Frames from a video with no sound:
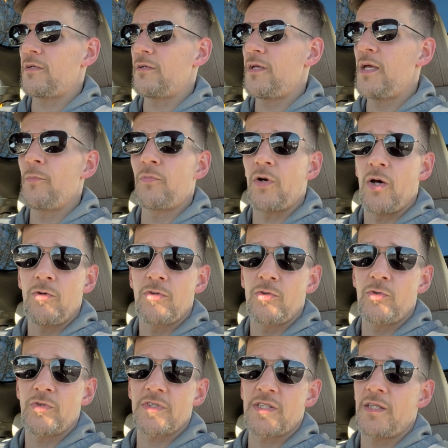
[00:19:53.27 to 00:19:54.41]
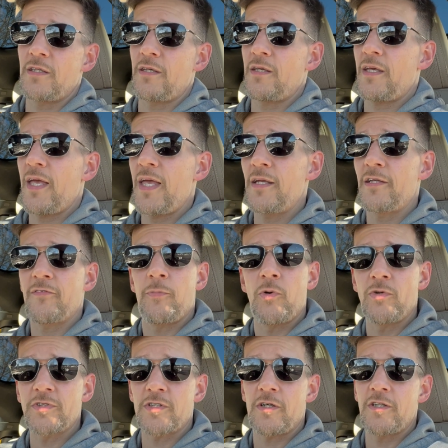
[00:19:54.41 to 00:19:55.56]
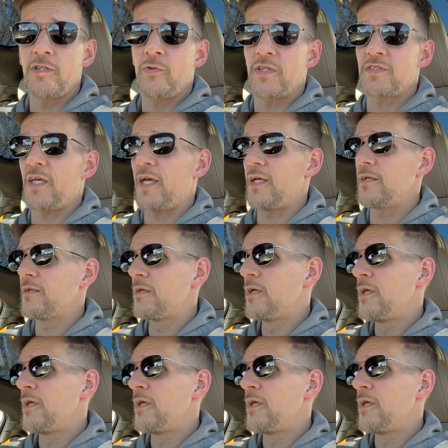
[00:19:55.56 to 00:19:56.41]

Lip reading: Hembro, who is the head of Polestar USA.